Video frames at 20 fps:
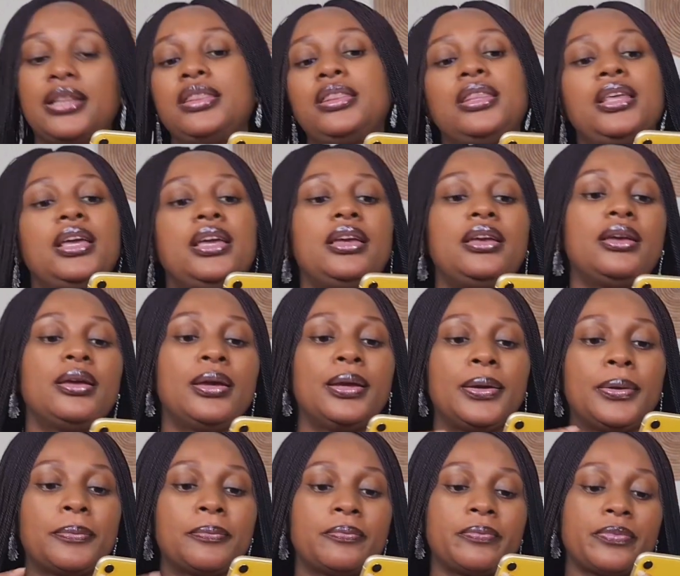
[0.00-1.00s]

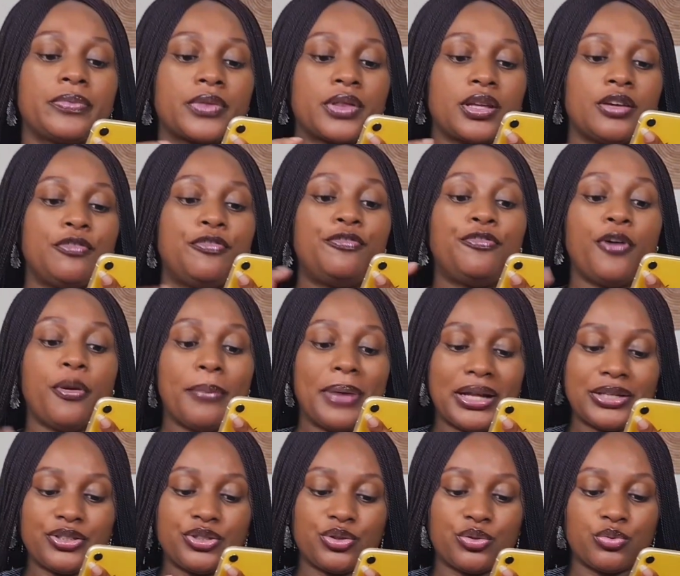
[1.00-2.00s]
the
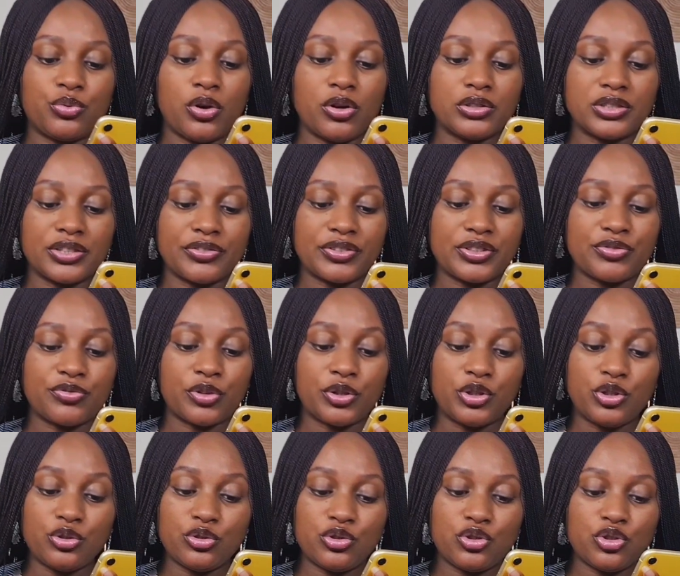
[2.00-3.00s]
format you want. If it's for
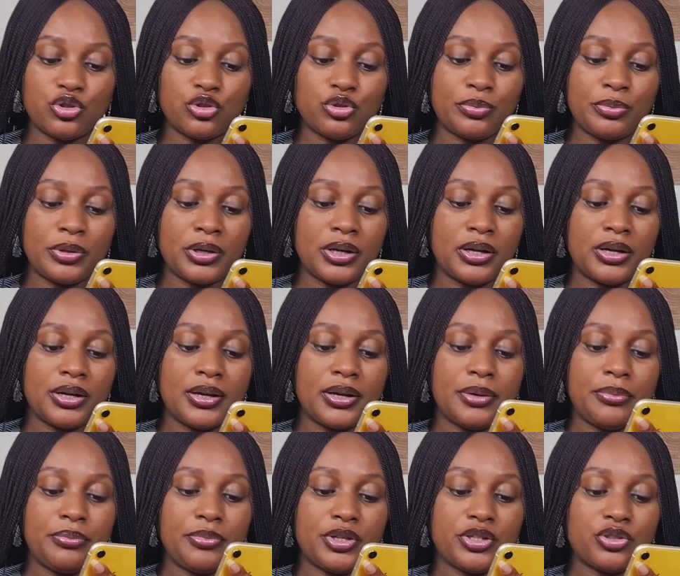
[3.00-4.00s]
YouTube,
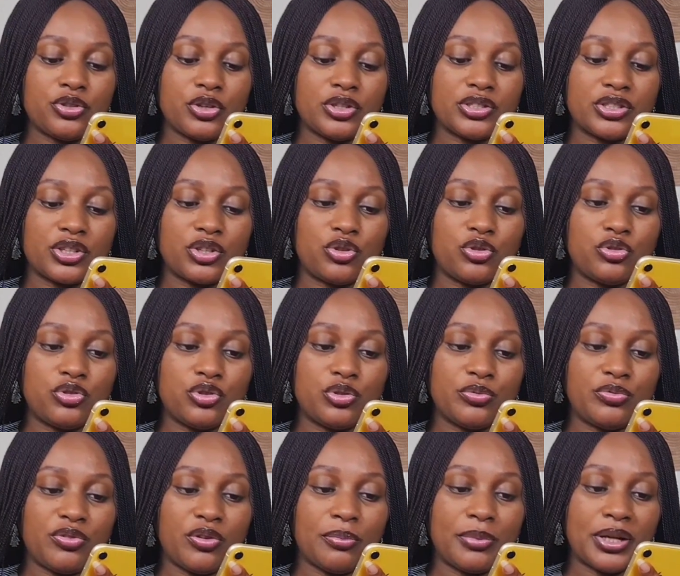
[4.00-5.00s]
make sure it's the
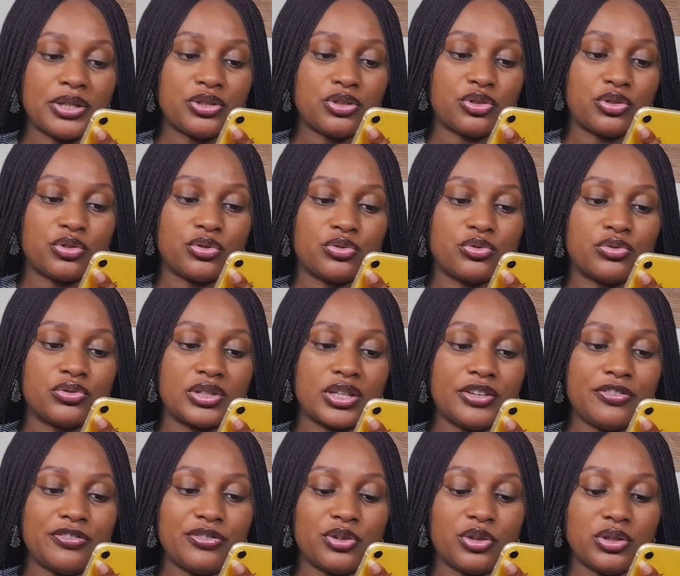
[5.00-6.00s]
YouTube format you use.
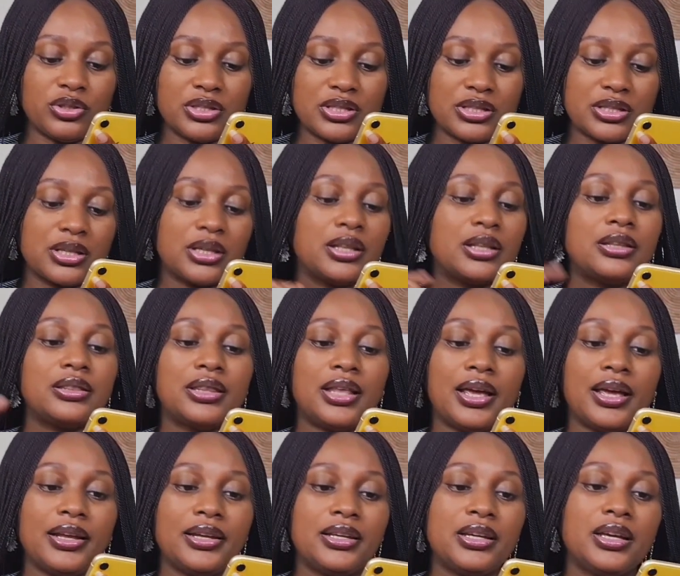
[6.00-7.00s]
If not,
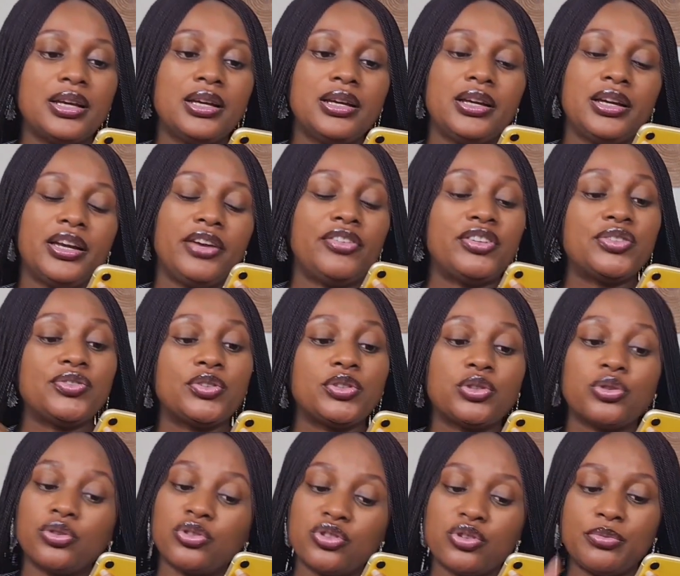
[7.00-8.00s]
then if it's for
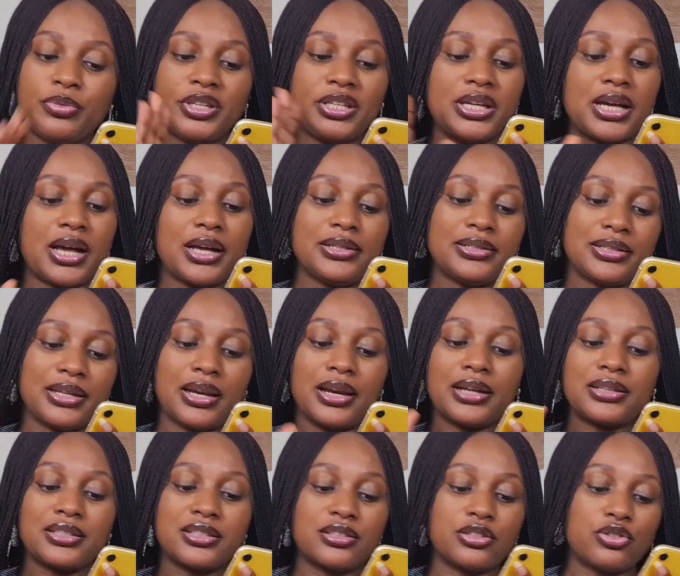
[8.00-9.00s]
social media,
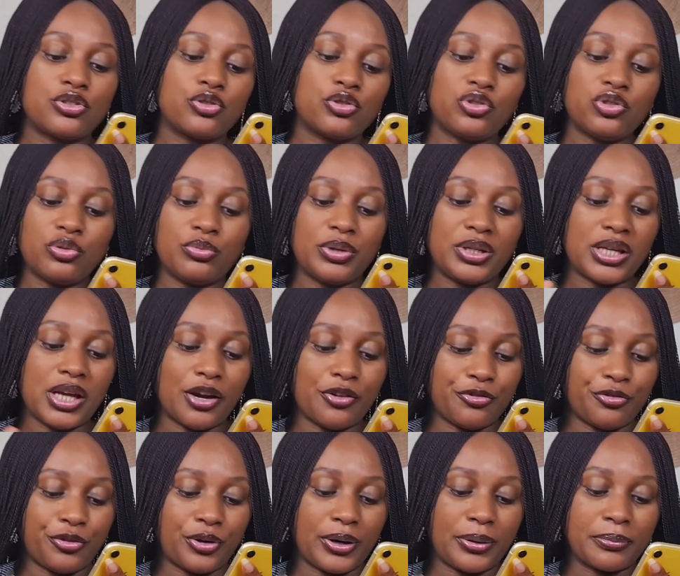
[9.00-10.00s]
select the social media
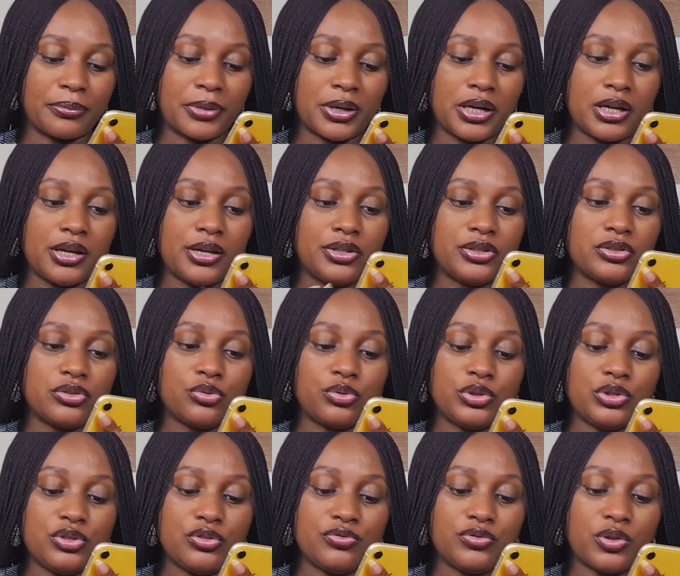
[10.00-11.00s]
frame. So
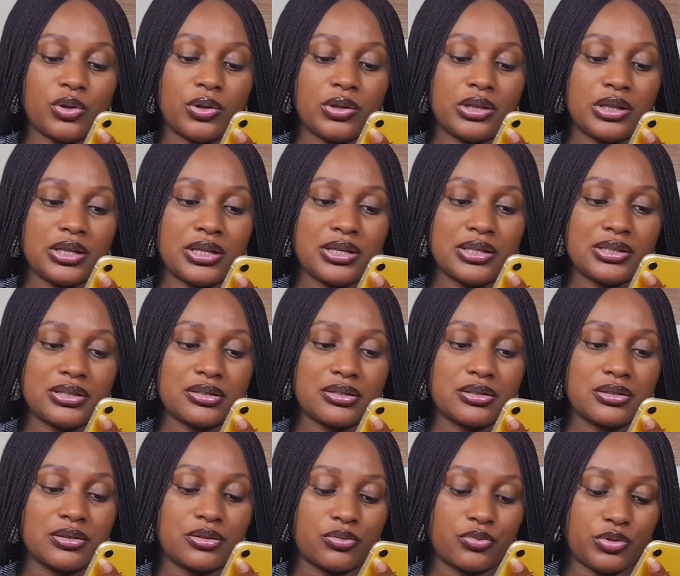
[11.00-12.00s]
once you've done
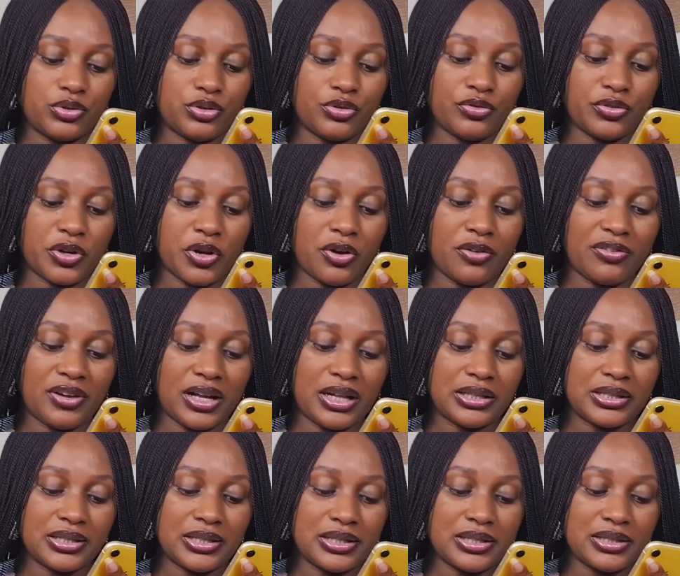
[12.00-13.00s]
this, once you've
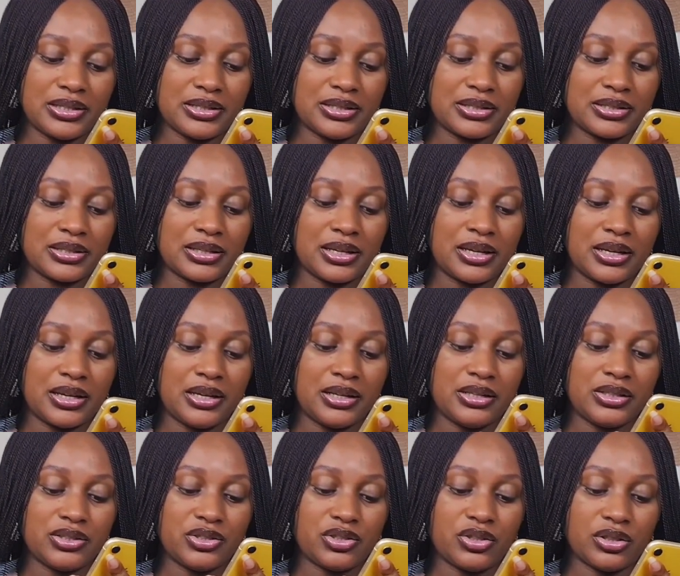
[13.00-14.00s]
covered this,
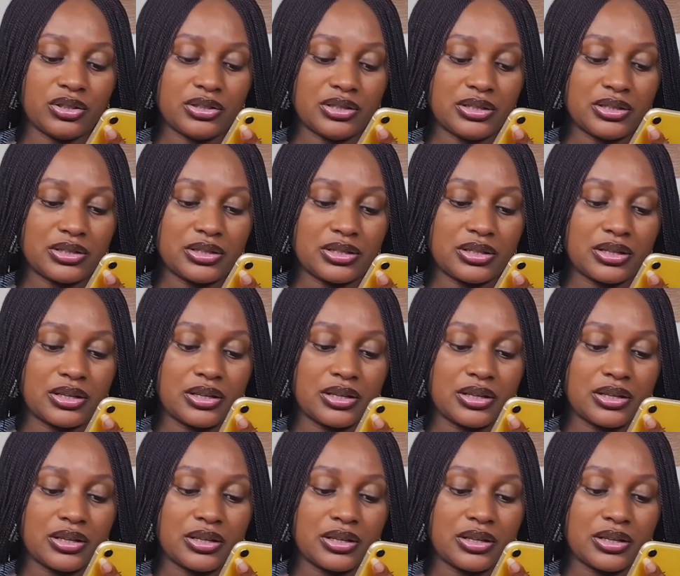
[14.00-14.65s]
just